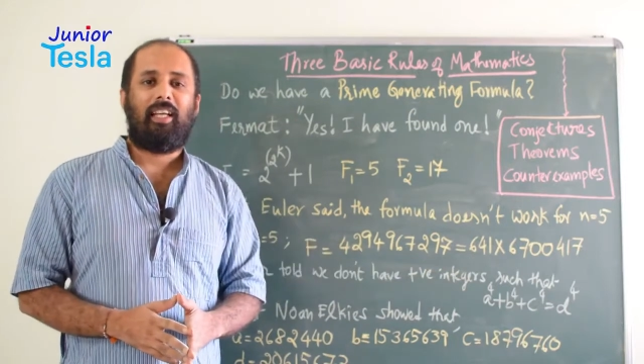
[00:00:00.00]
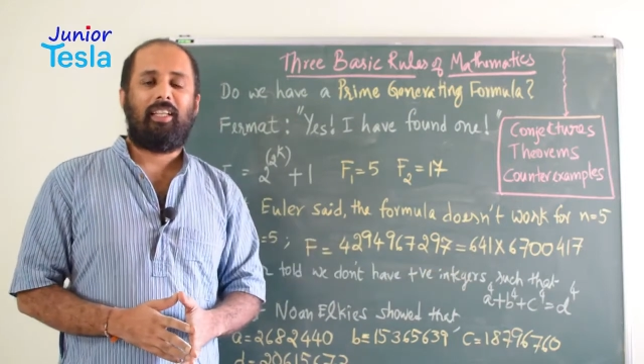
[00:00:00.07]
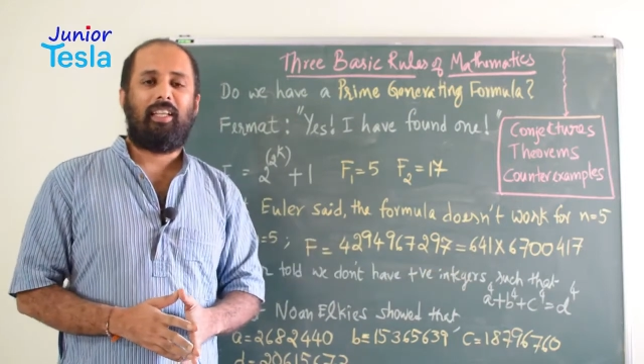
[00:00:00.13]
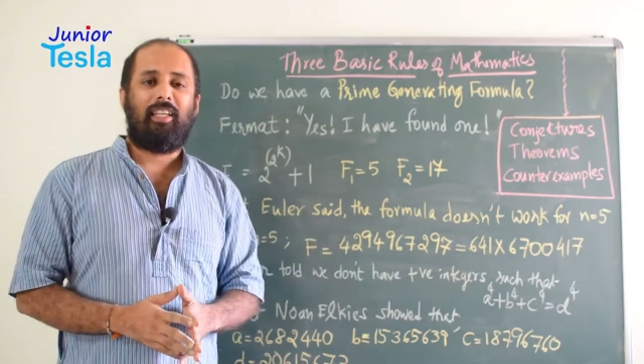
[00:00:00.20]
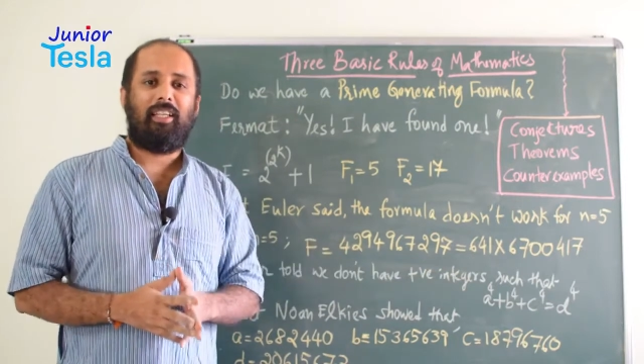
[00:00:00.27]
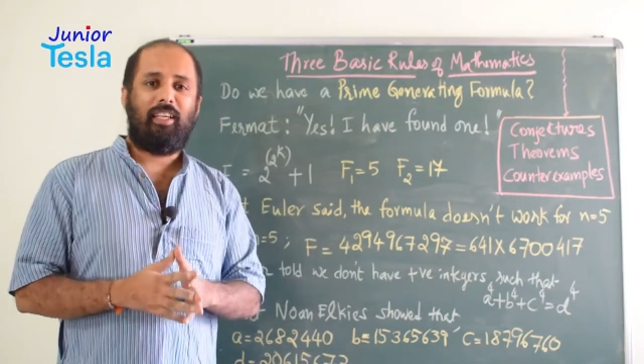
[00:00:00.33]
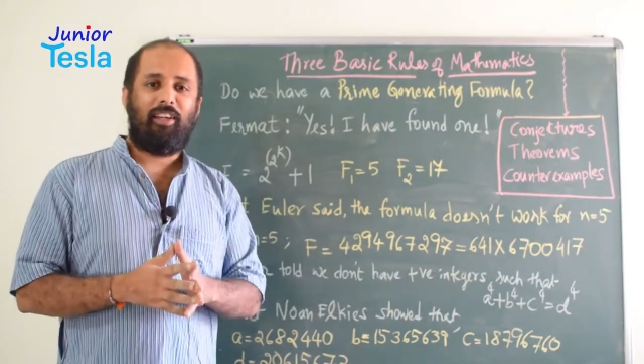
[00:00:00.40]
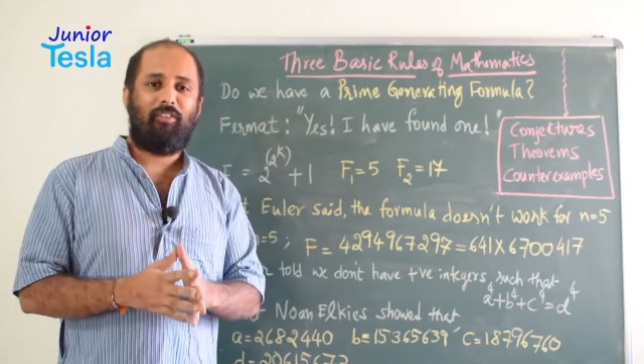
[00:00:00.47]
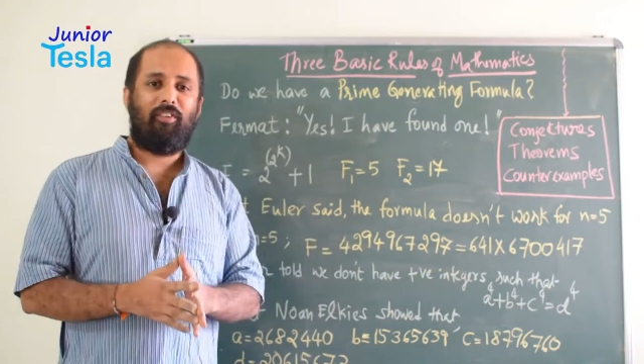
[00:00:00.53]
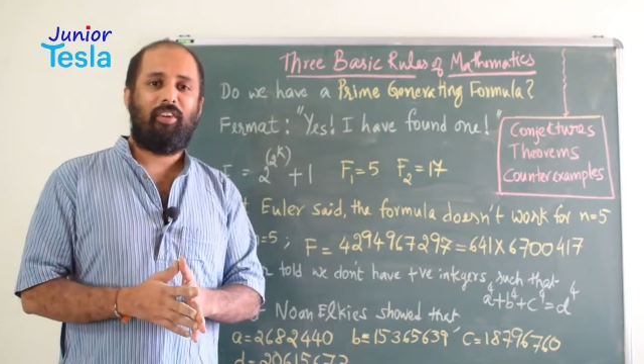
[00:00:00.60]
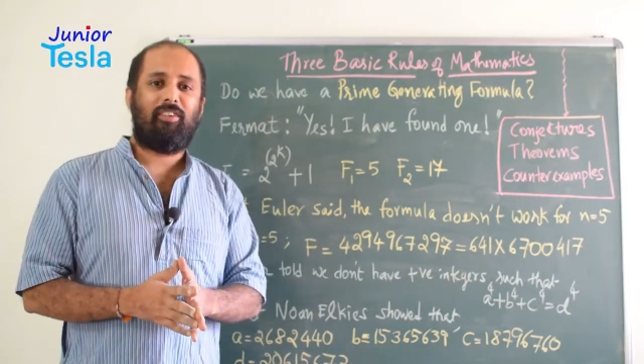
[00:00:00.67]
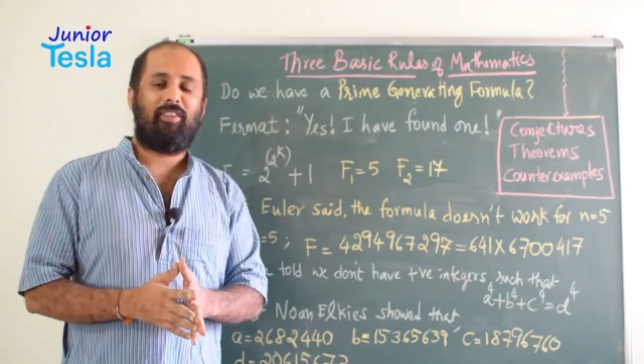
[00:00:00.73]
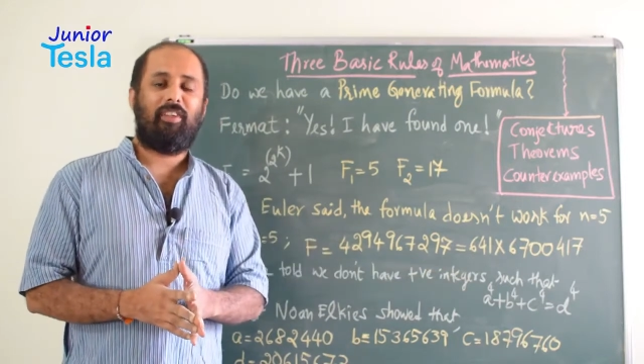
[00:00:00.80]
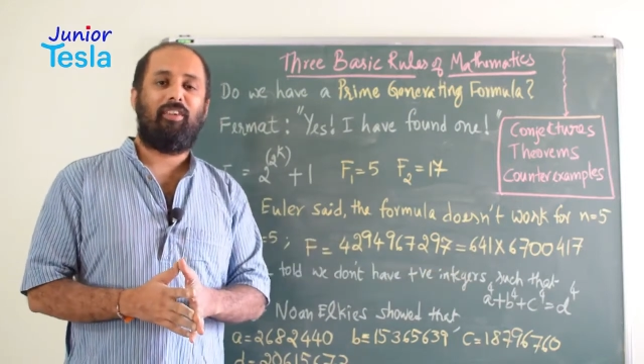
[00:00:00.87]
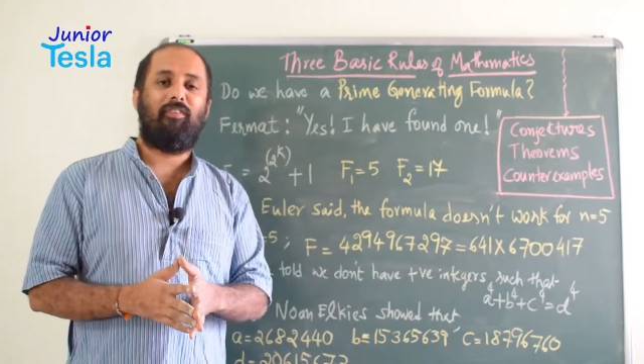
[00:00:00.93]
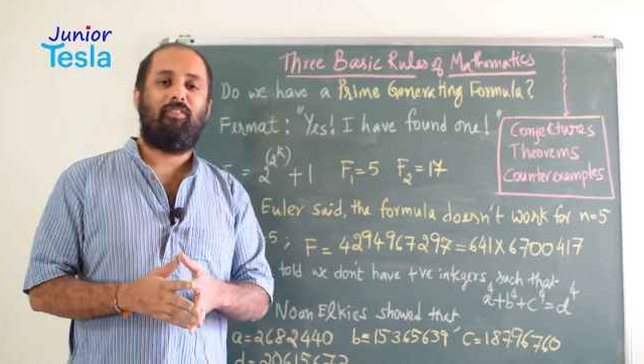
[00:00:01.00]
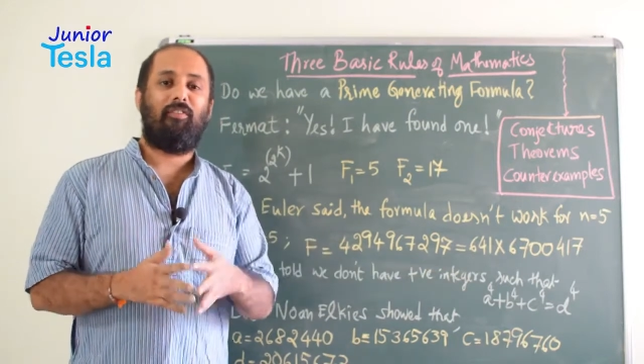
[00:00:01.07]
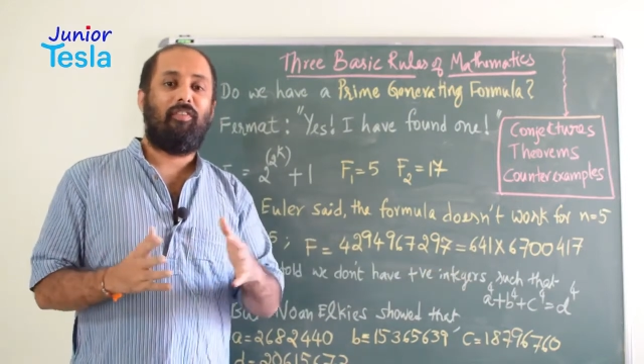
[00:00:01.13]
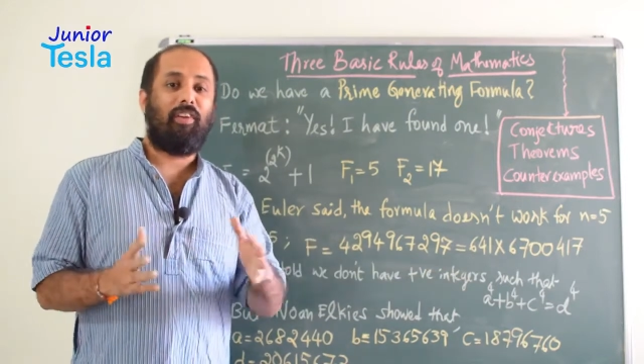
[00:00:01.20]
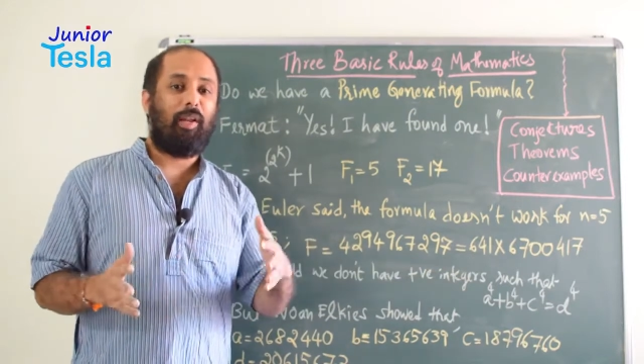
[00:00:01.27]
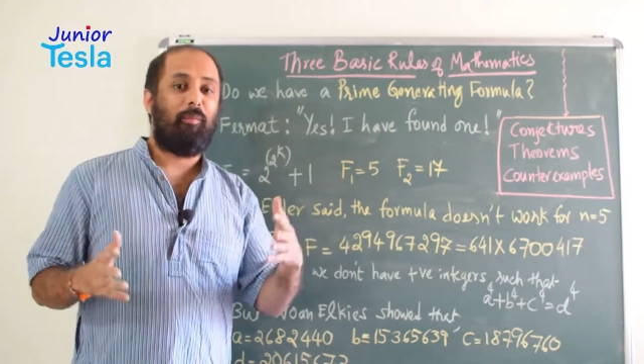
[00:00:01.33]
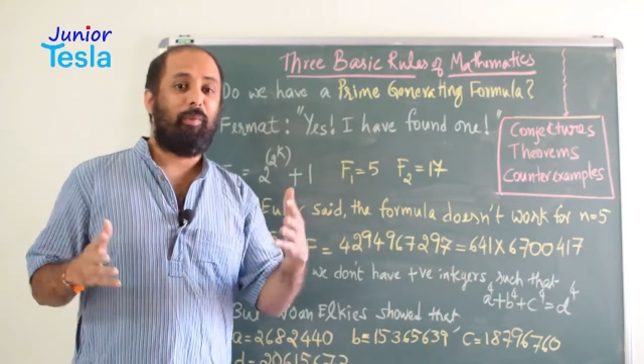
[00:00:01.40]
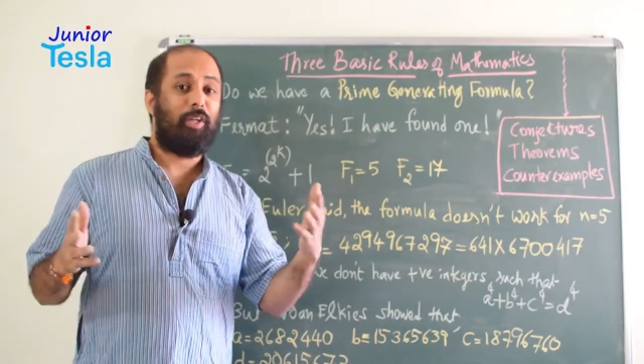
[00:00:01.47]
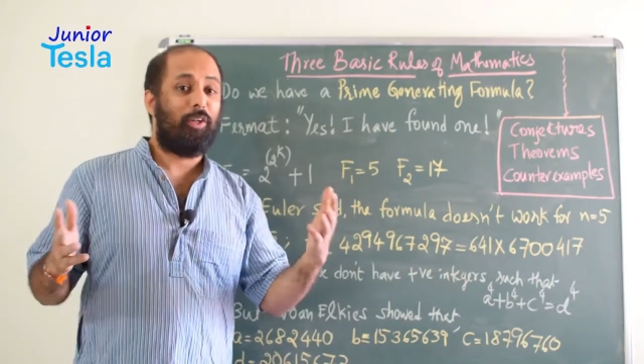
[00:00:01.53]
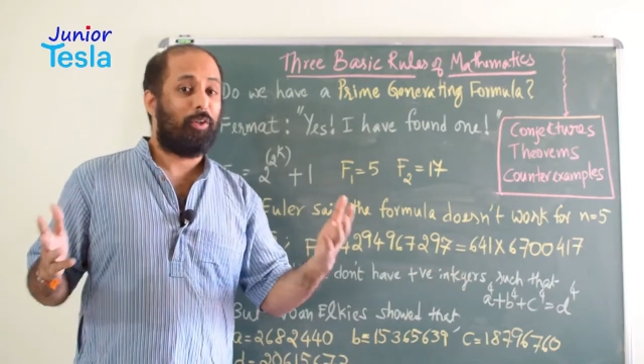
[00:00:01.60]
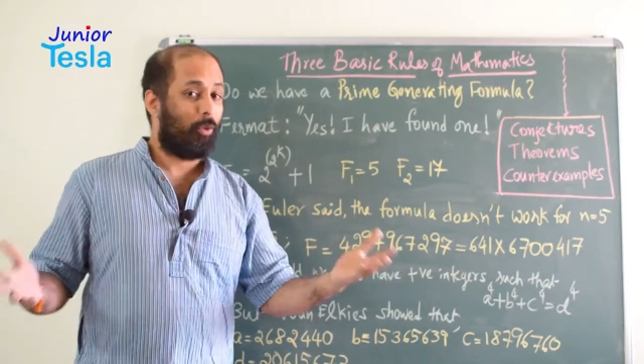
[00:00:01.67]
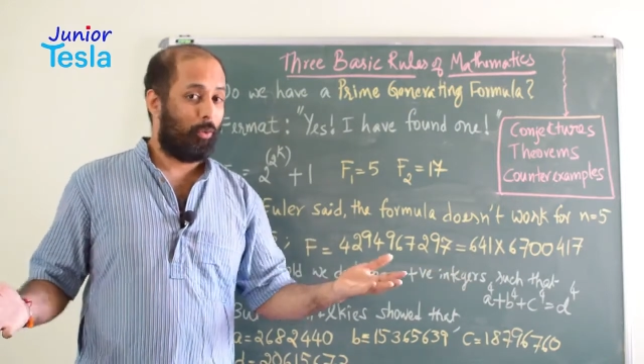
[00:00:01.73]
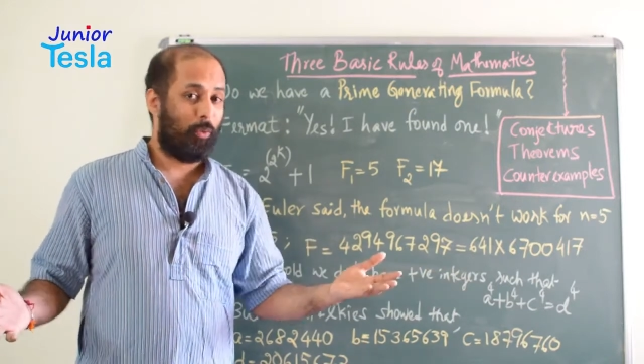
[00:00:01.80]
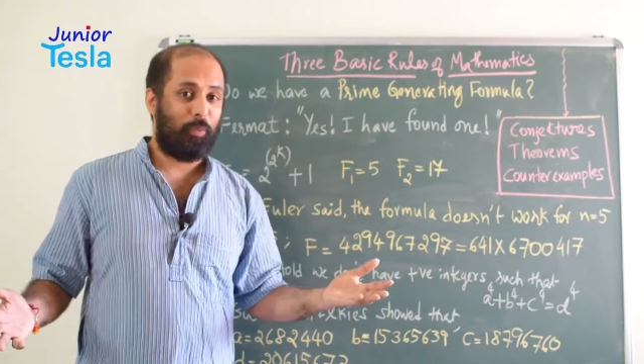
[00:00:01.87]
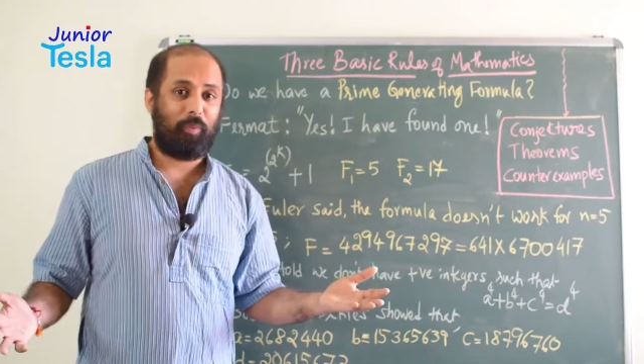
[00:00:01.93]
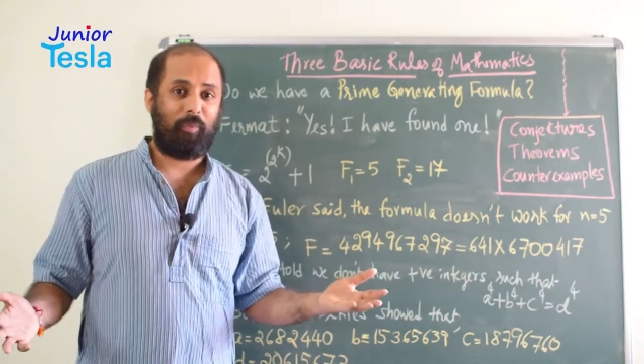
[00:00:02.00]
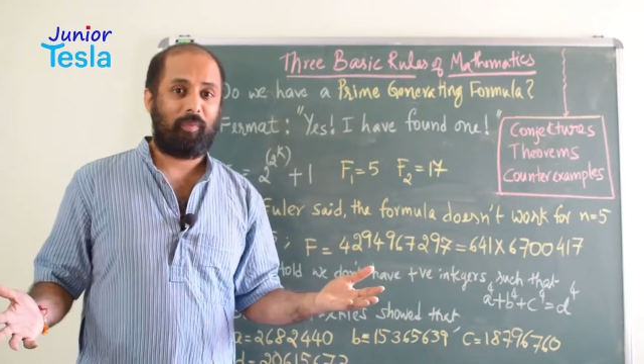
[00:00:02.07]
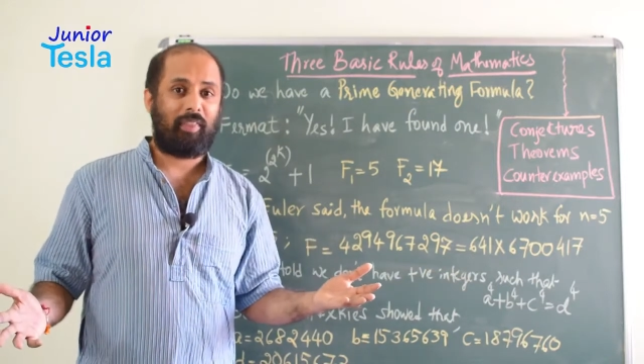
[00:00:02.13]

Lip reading: the equation will be true.